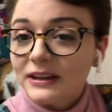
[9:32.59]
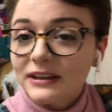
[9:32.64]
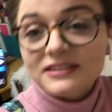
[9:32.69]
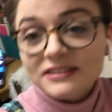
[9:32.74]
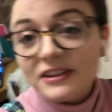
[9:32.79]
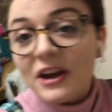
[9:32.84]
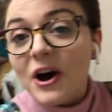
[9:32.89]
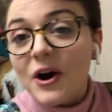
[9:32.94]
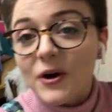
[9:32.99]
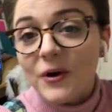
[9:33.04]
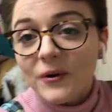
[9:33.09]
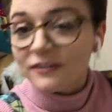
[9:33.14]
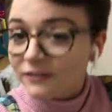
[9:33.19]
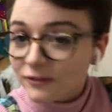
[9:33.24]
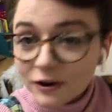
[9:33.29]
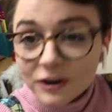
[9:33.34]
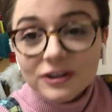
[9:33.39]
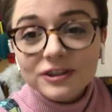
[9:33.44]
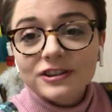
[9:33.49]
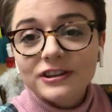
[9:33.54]
So,
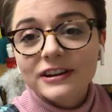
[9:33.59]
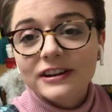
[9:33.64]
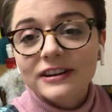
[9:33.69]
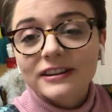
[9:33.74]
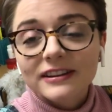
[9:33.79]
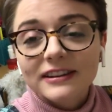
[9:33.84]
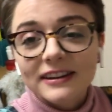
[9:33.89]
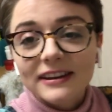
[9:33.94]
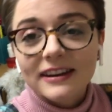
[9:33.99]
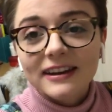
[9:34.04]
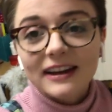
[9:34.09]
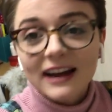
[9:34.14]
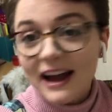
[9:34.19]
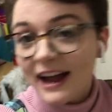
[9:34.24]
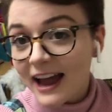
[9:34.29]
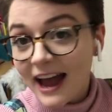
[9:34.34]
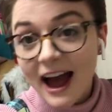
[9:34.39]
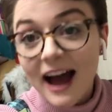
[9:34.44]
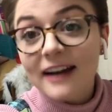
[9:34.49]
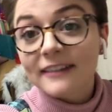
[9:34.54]
fortunately, I
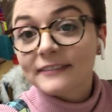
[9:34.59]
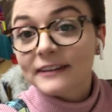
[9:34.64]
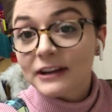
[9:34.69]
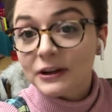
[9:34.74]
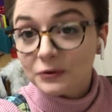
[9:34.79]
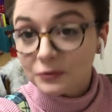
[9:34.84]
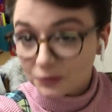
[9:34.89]
have a